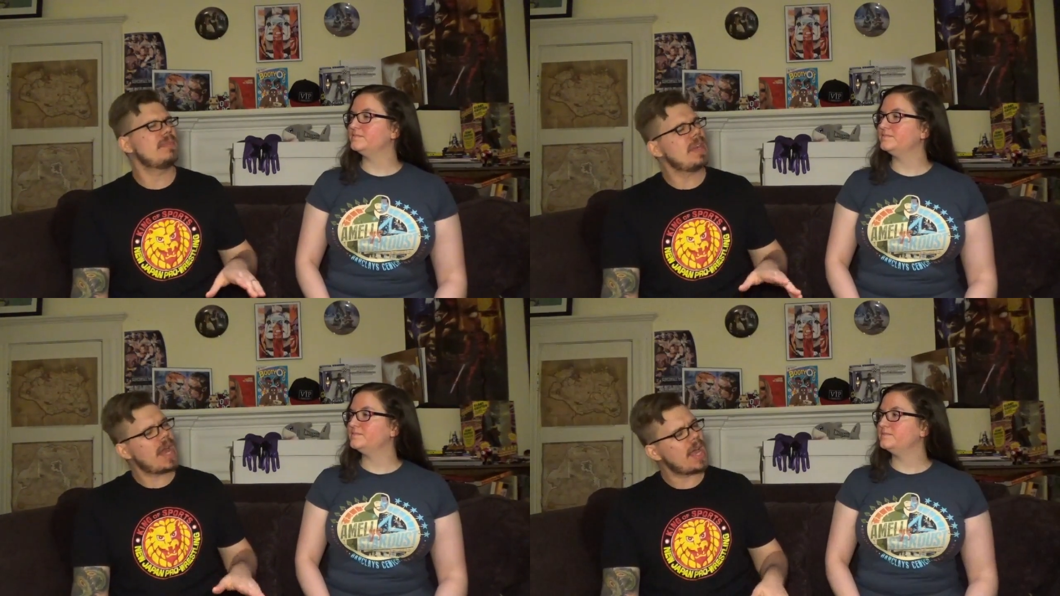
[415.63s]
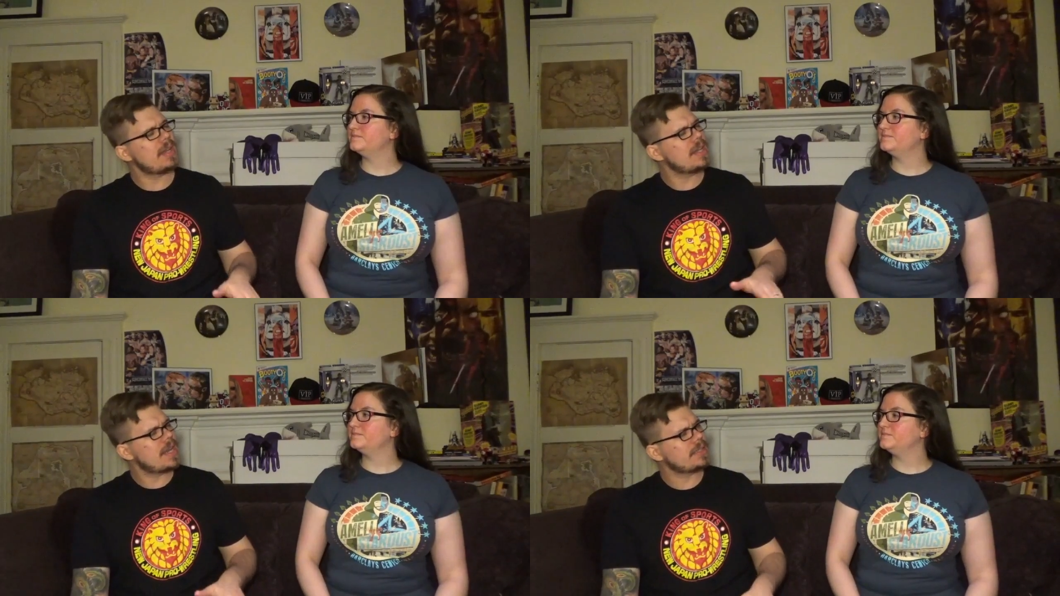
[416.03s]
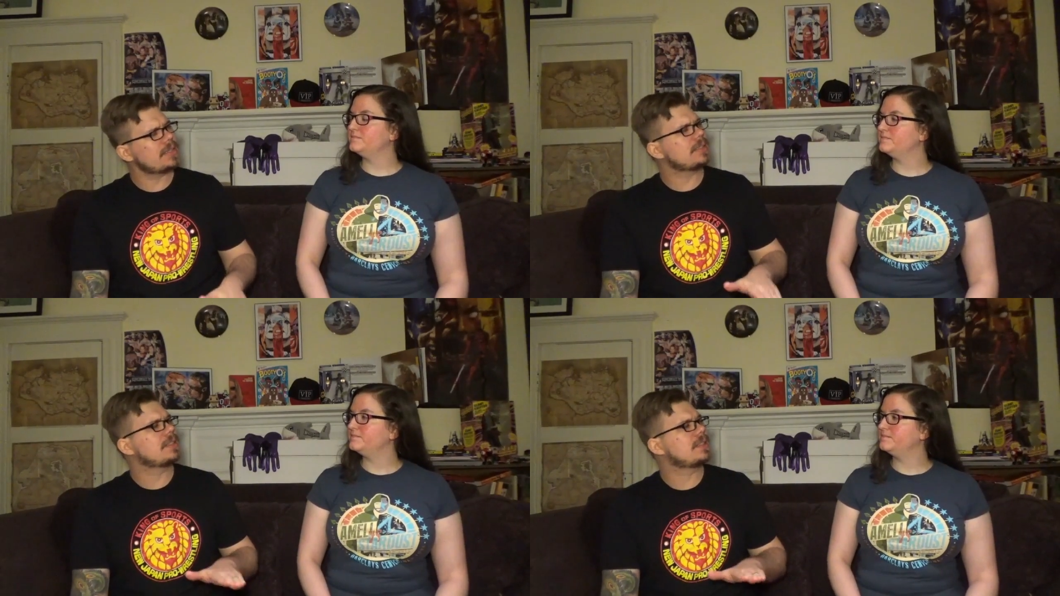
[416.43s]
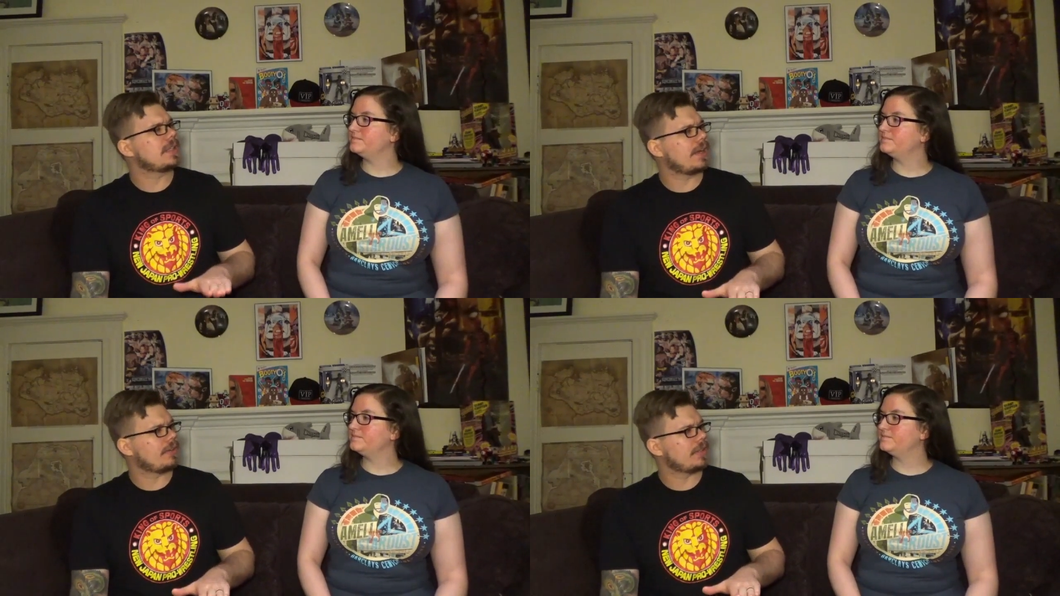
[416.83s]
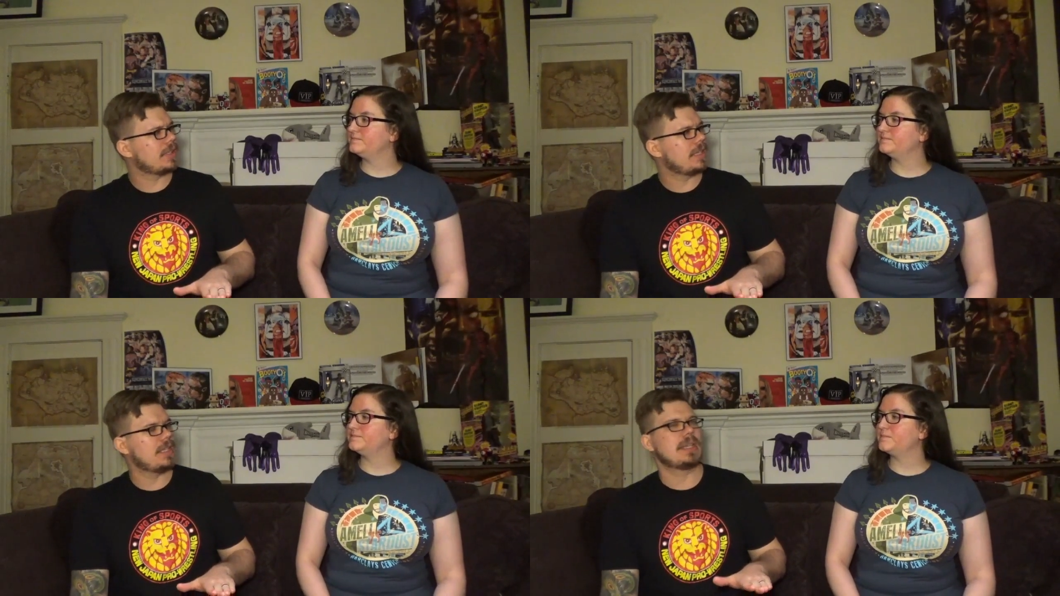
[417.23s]
Speaker 1: not
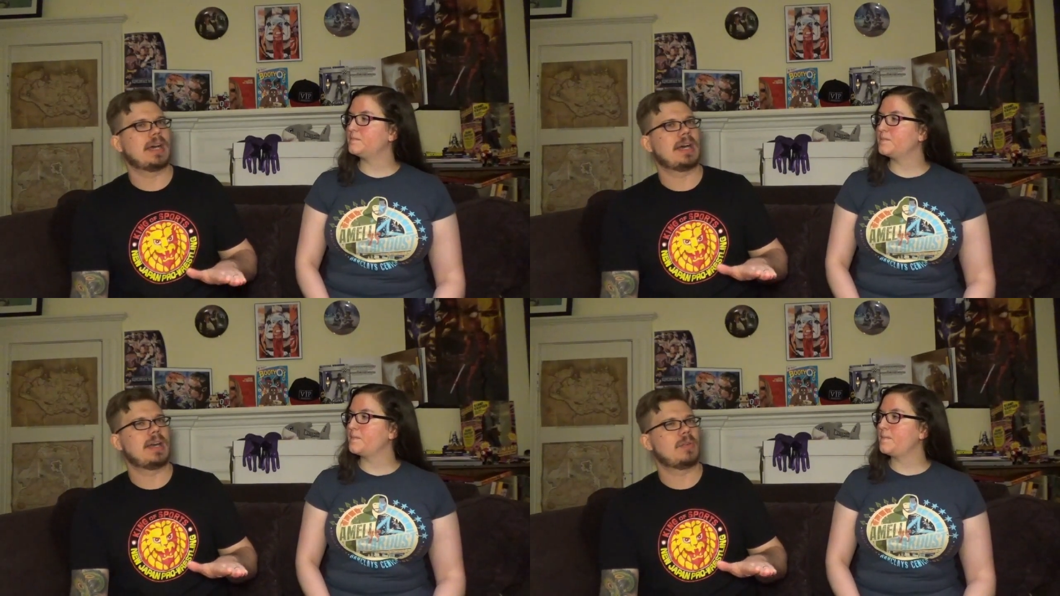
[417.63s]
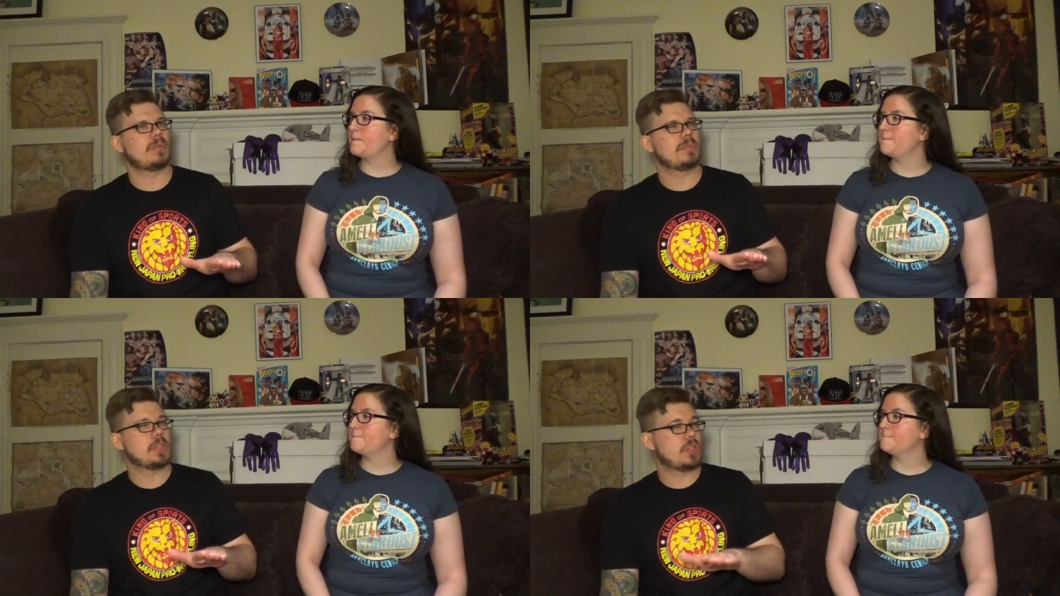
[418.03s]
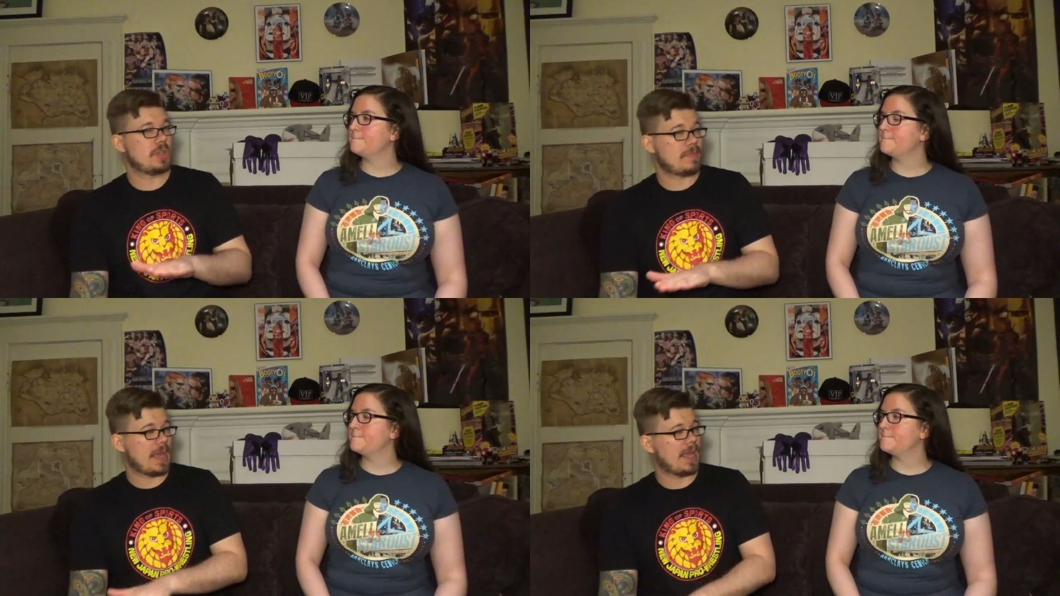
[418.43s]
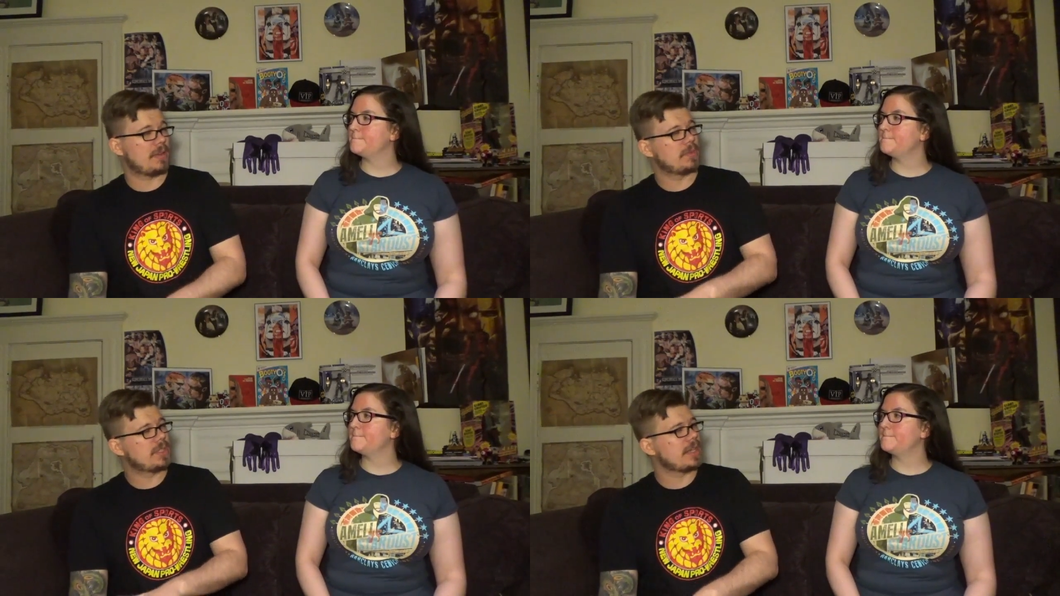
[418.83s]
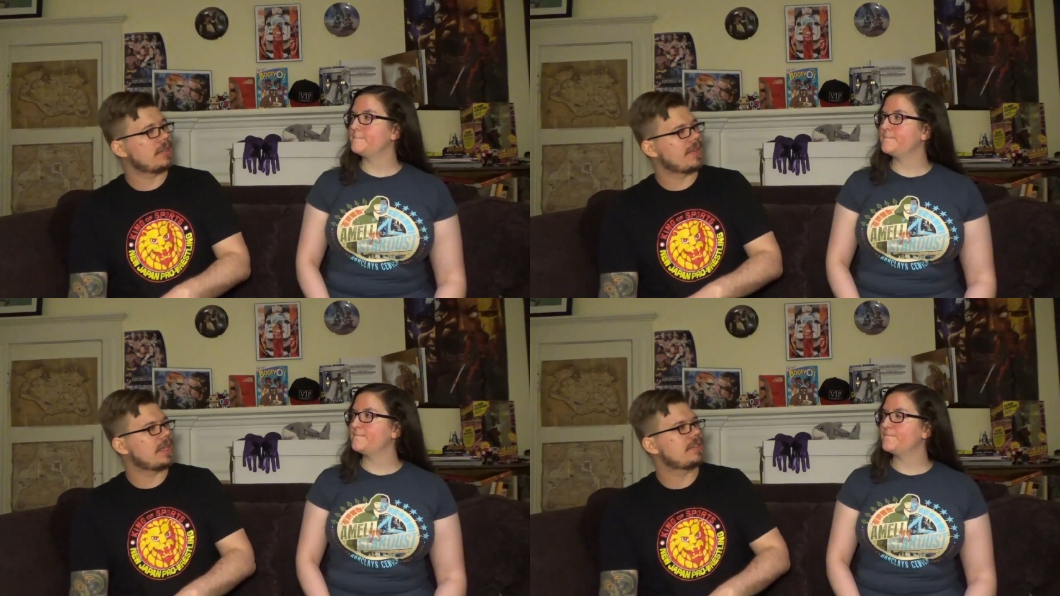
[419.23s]
necessarily uh, Japan would take
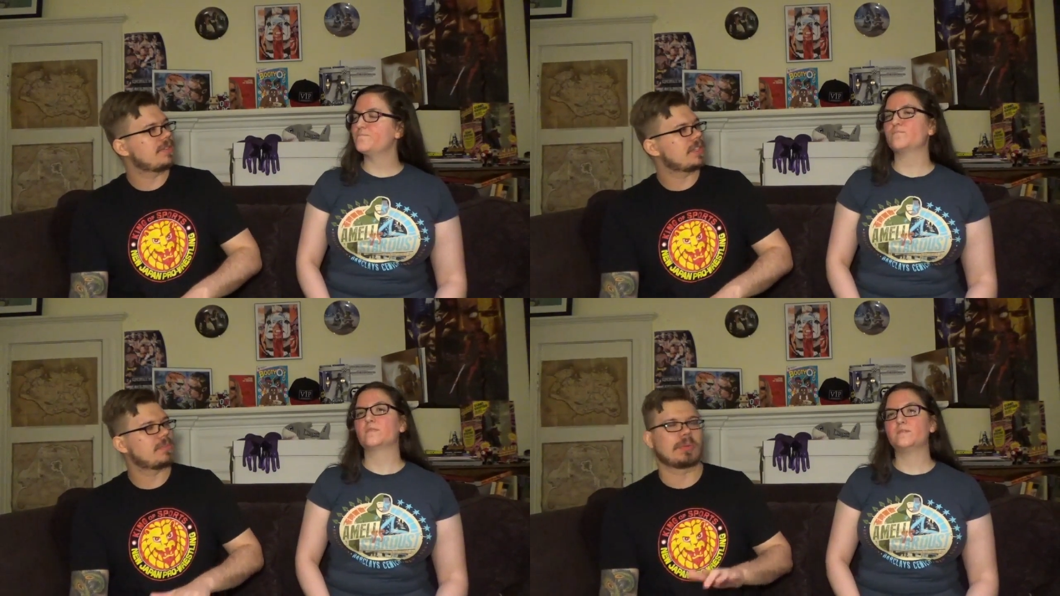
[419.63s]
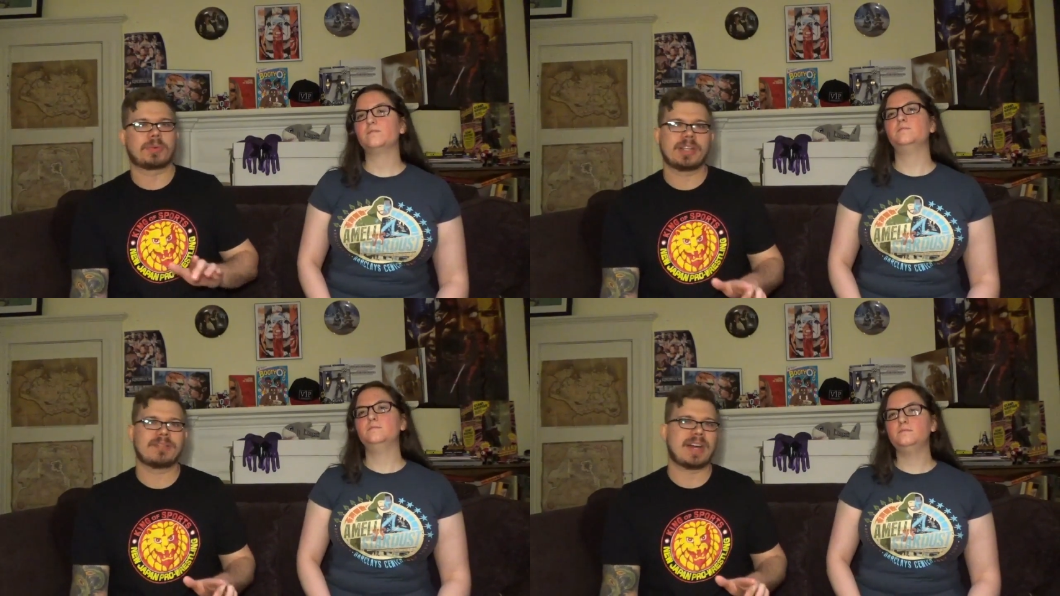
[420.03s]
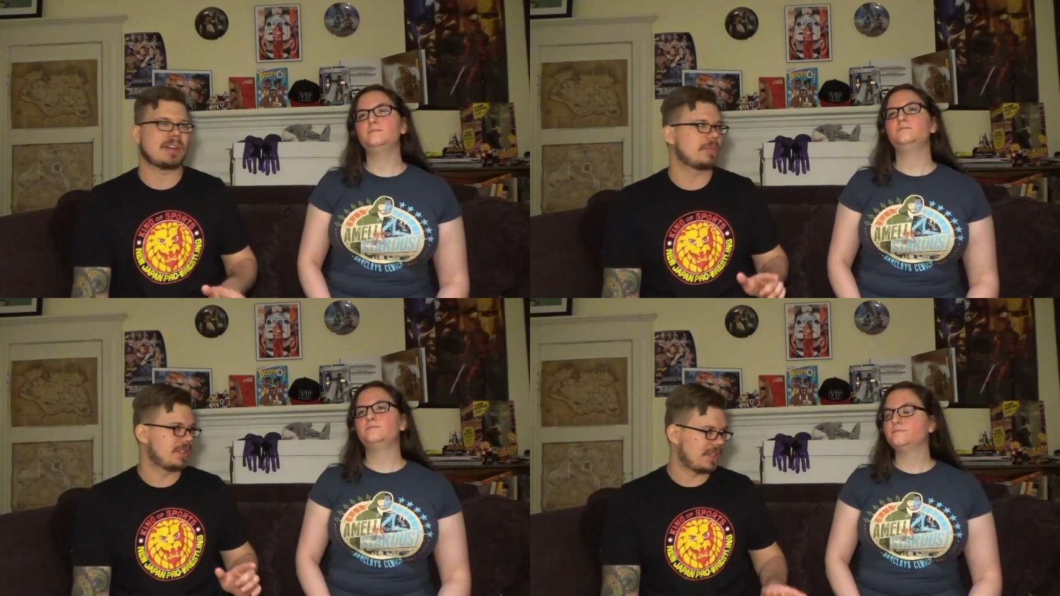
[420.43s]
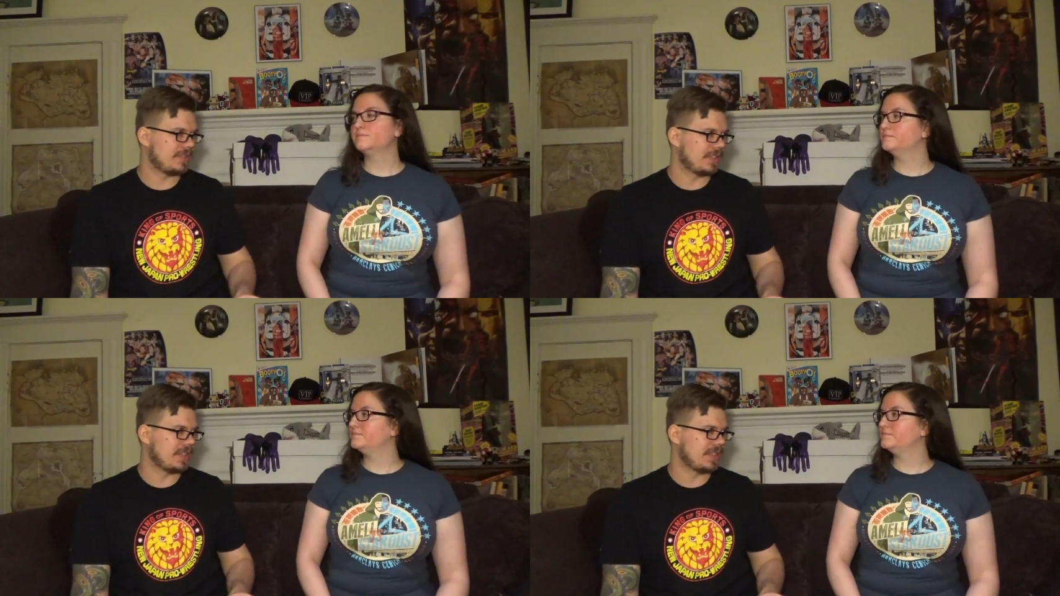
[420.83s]
advantage of this, but Ring of Honor would definitely